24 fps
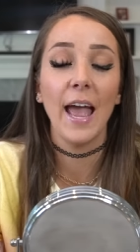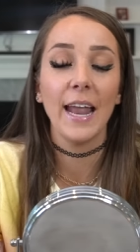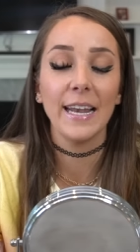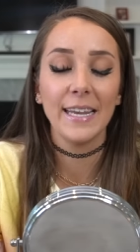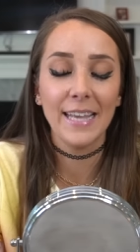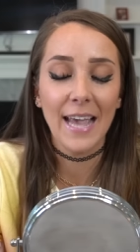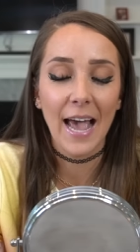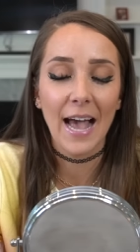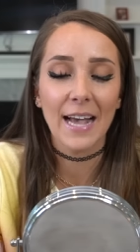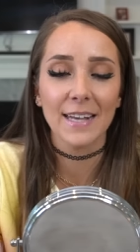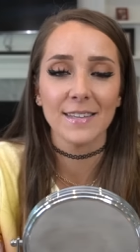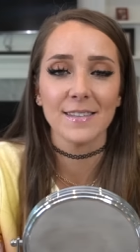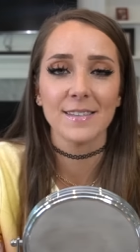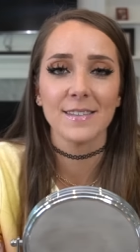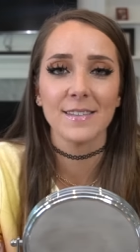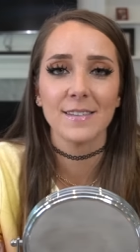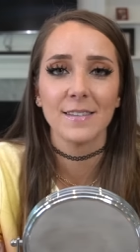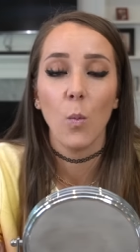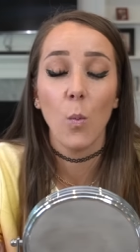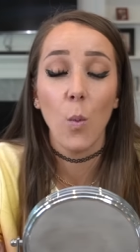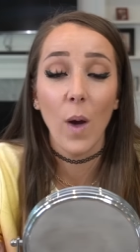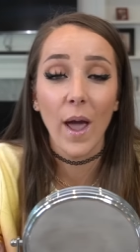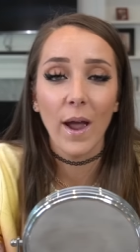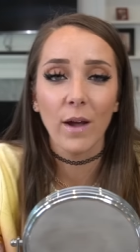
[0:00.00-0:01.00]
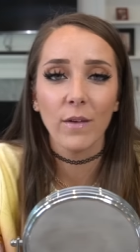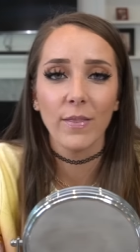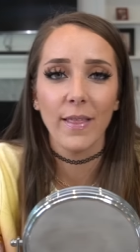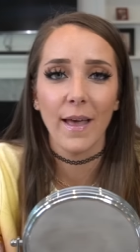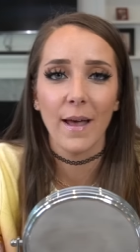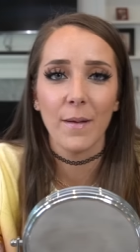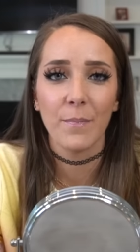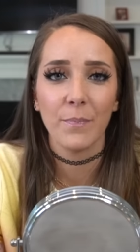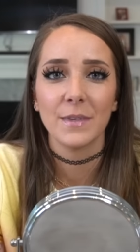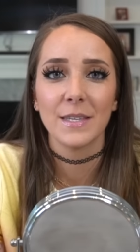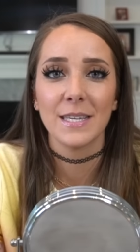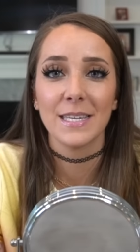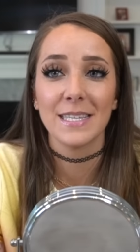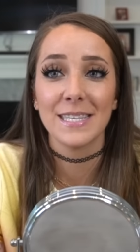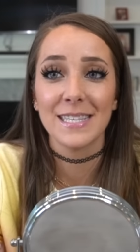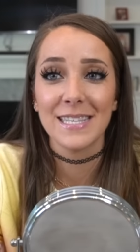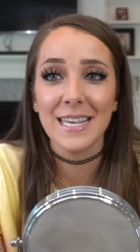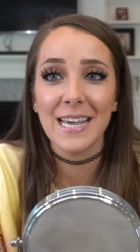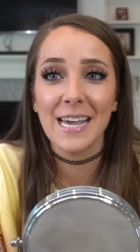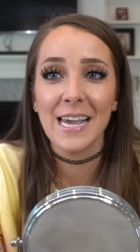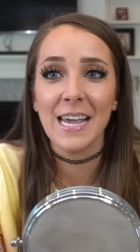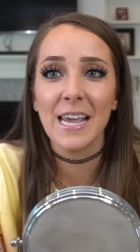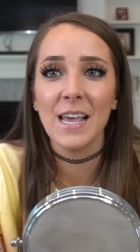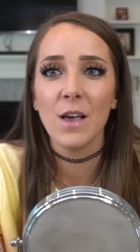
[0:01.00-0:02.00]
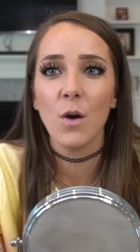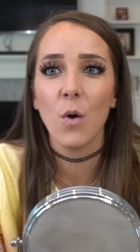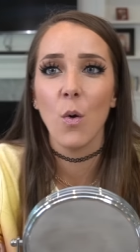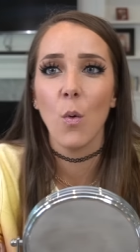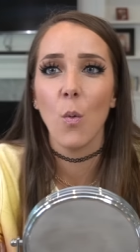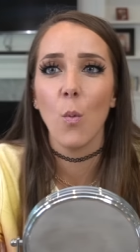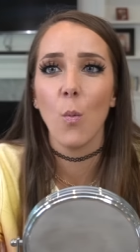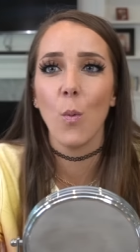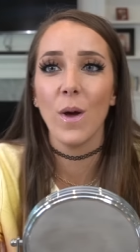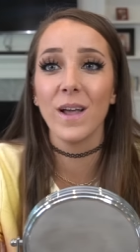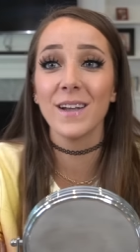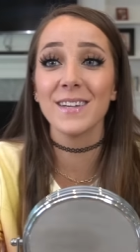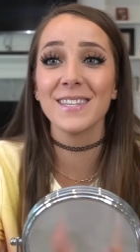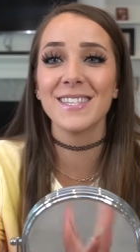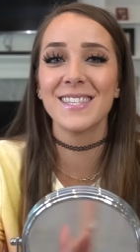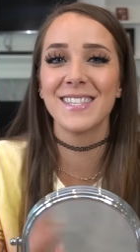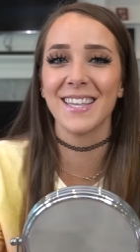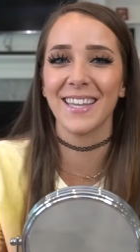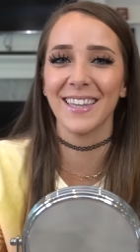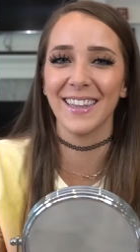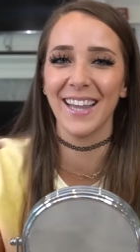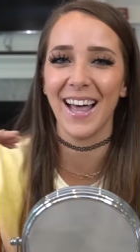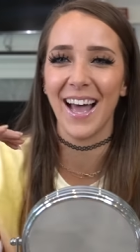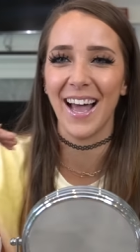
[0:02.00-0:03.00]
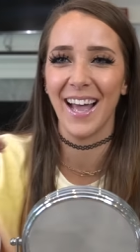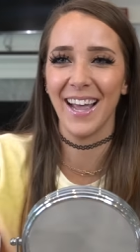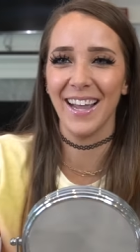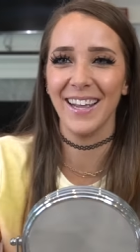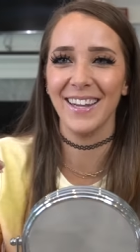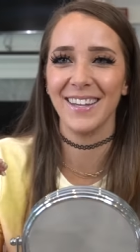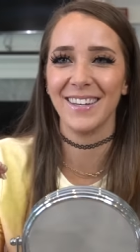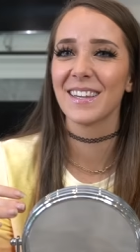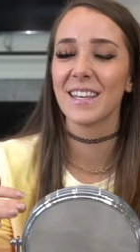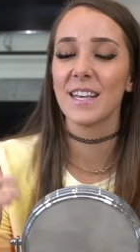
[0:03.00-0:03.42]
And yes, wear them to see where's the line.